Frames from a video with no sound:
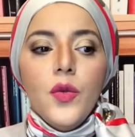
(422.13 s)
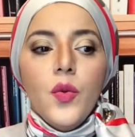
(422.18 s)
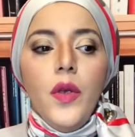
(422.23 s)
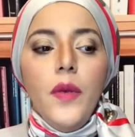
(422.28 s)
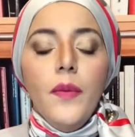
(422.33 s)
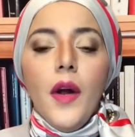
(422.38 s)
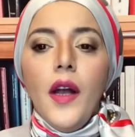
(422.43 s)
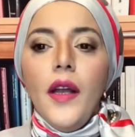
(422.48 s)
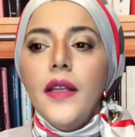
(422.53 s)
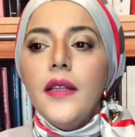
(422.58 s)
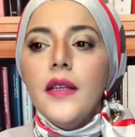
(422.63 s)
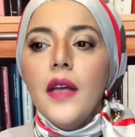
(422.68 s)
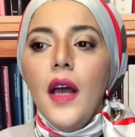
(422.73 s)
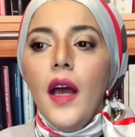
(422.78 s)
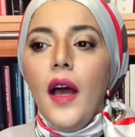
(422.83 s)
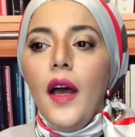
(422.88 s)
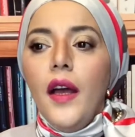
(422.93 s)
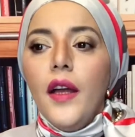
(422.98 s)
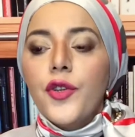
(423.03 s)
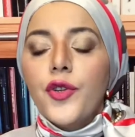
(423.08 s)
We might
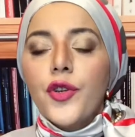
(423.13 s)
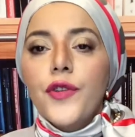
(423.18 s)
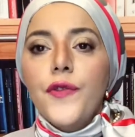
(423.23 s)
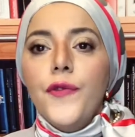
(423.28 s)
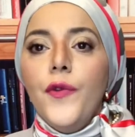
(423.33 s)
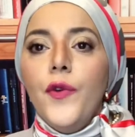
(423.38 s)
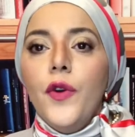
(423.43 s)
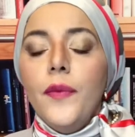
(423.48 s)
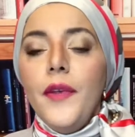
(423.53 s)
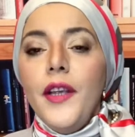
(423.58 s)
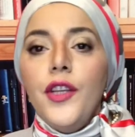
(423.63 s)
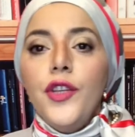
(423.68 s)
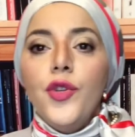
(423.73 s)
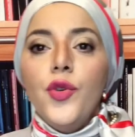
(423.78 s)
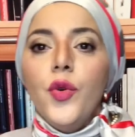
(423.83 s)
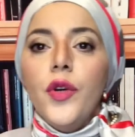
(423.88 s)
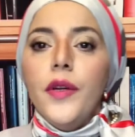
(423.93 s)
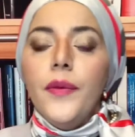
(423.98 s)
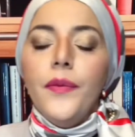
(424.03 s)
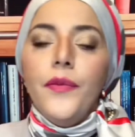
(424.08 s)
transform
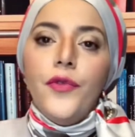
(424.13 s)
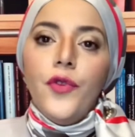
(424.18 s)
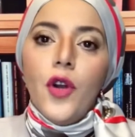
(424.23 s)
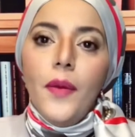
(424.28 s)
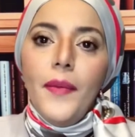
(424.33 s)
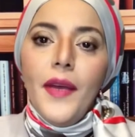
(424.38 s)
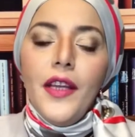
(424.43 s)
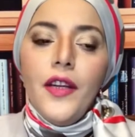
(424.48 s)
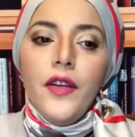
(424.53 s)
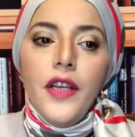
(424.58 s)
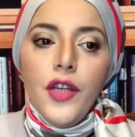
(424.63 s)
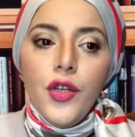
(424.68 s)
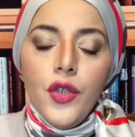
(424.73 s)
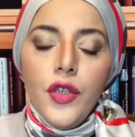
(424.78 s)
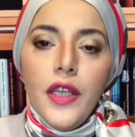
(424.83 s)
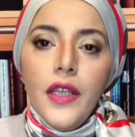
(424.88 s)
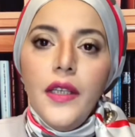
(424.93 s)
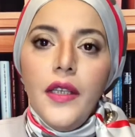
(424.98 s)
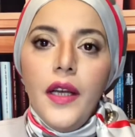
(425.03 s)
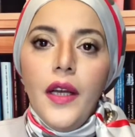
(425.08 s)
from a
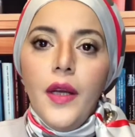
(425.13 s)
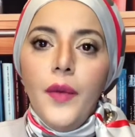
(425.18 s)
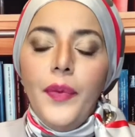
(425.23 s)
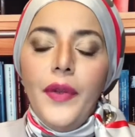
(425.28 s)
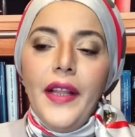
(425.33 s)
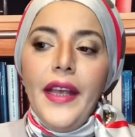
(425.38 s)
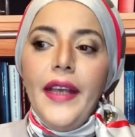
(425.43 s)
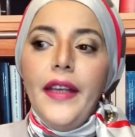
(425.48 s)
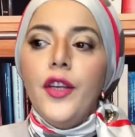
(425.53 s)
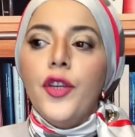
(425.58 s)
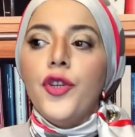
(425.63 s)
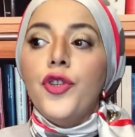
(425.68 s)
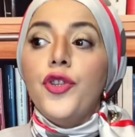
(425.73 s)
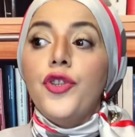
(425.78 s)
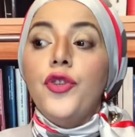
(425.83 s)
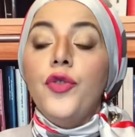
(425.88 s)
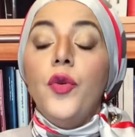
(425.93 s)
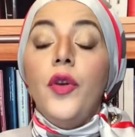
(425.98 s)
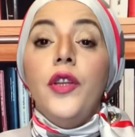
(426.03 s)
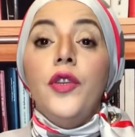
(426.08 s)
regional player
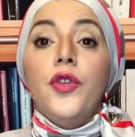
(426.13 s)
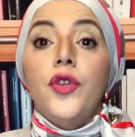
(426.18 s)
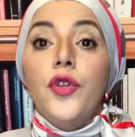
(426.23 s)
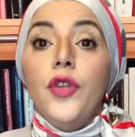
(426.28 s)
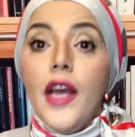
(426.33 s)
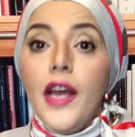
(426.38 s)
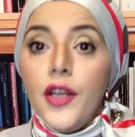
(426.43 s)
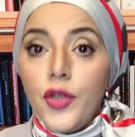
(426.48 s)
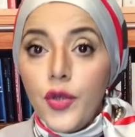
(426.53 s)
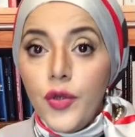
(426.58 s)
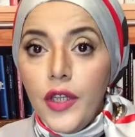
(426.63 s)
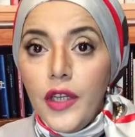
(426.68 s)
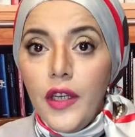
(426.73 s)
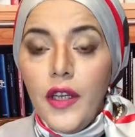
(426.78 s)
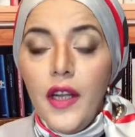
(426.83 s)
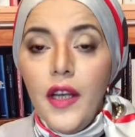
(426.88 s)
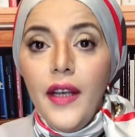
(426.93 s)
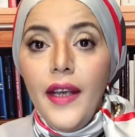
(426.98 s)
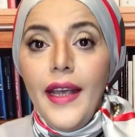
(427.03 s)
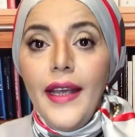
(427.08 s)
to international
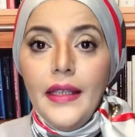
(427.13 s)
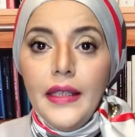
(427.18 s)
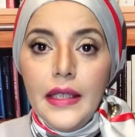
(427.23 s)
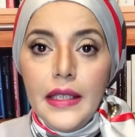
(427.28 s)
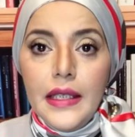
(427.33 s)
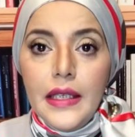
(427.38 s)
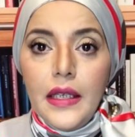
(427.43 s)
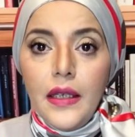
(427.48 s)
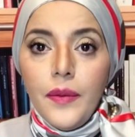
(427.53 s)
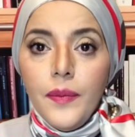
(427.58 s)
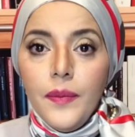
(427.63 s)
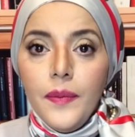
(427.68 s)
entity.